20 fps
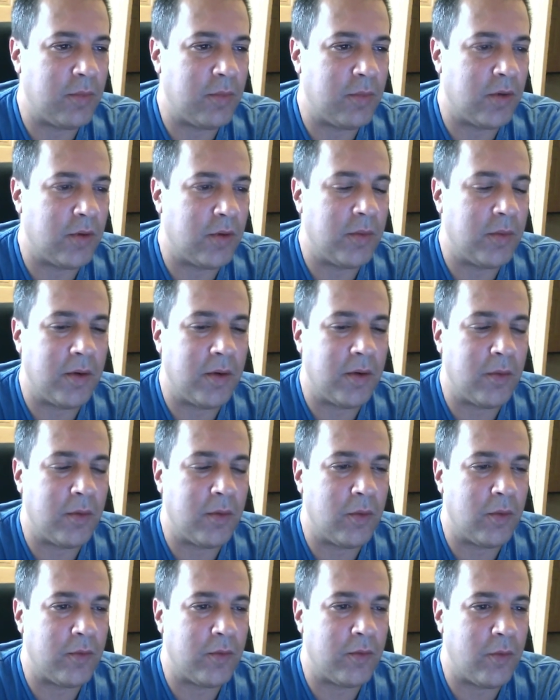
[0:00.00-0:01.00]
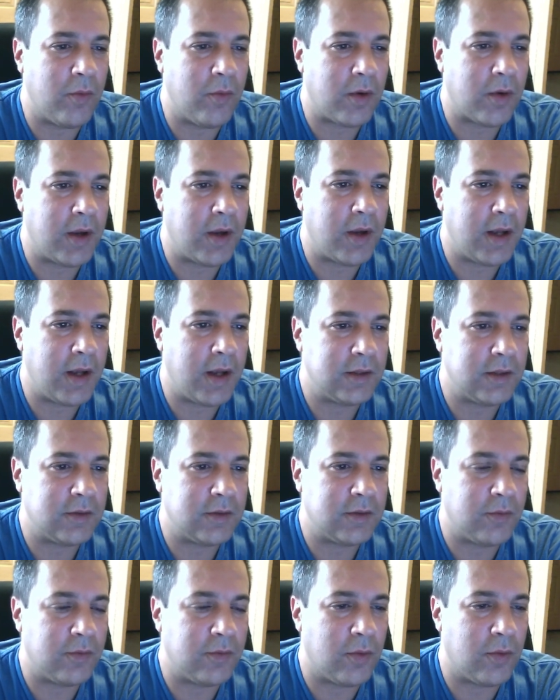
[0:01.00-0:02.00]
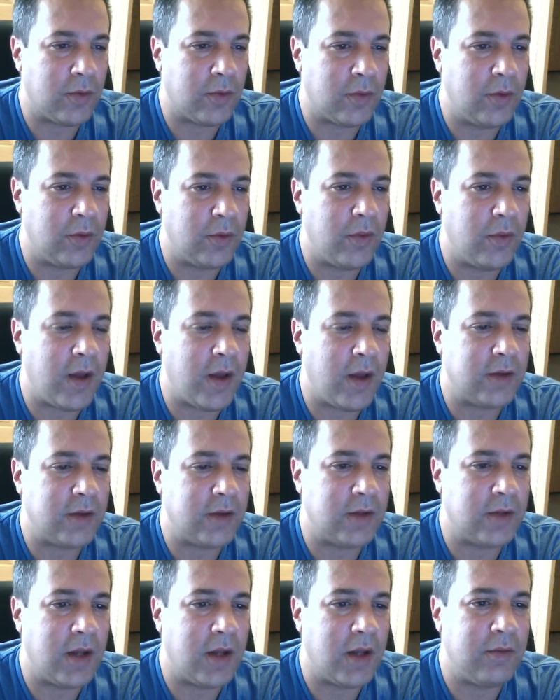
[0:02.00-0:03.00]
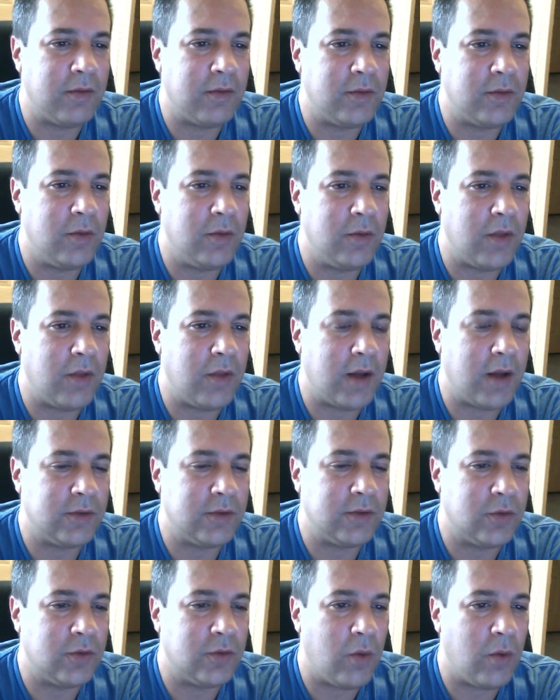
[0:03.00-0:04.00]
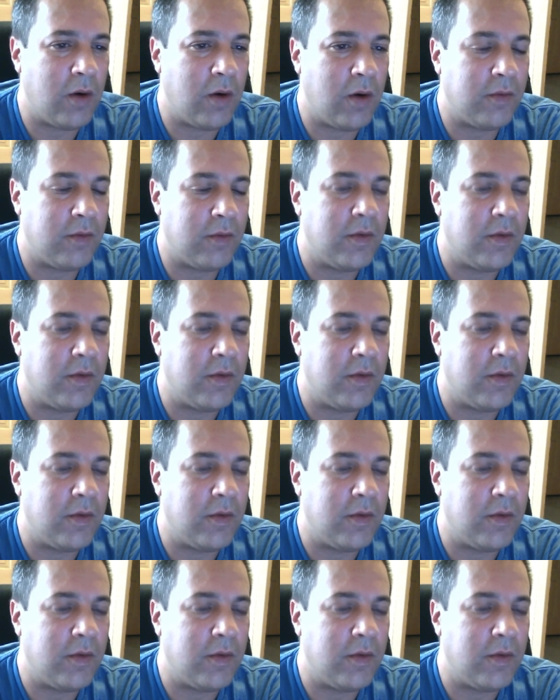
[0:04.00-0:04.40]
preliminary winter forecast for 2011-2012,